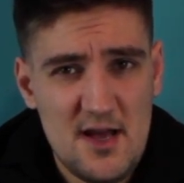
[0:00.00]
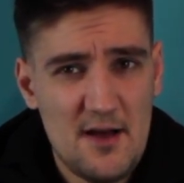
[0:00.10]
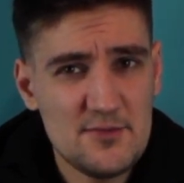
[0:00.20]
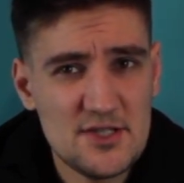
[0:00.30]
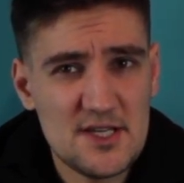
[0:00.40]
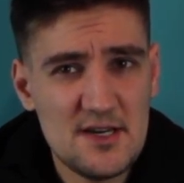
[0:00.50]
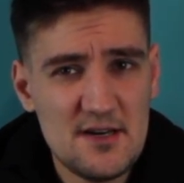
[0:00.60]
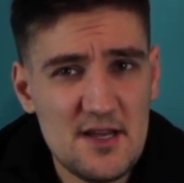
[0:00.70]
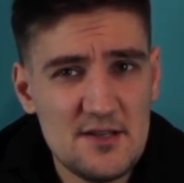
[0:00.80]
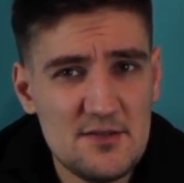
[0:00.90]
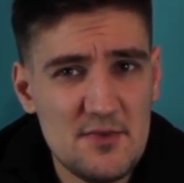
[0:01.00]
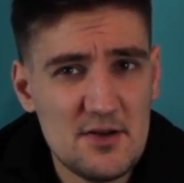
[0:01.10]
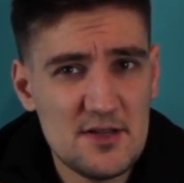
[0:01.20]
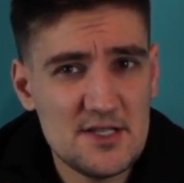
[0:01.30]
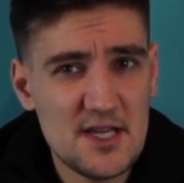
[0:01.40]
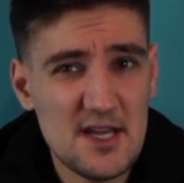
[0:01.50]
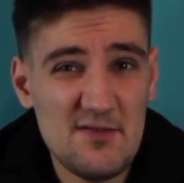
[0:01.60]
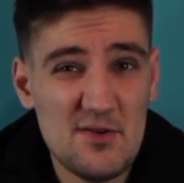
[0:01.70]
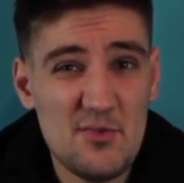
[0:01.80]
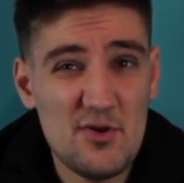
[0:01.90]
I'm just gonna need to milk this thing
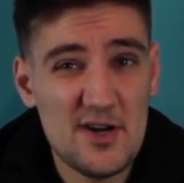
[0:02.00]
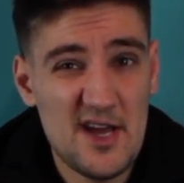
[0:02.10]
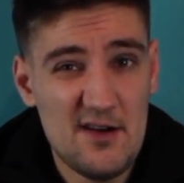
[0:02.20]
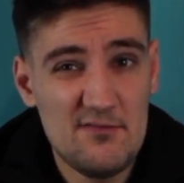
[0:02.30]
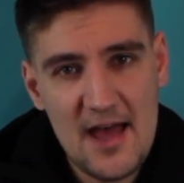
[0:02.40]
even more now.